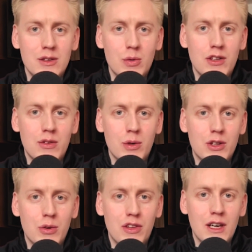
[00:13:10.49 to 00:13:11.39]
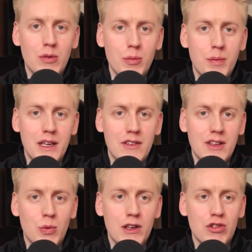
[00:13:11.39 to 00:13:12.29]
What do you think will be the
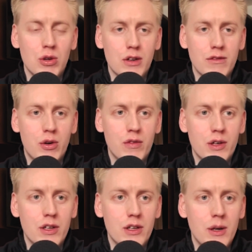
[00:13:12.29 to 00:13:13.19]
situation going forward?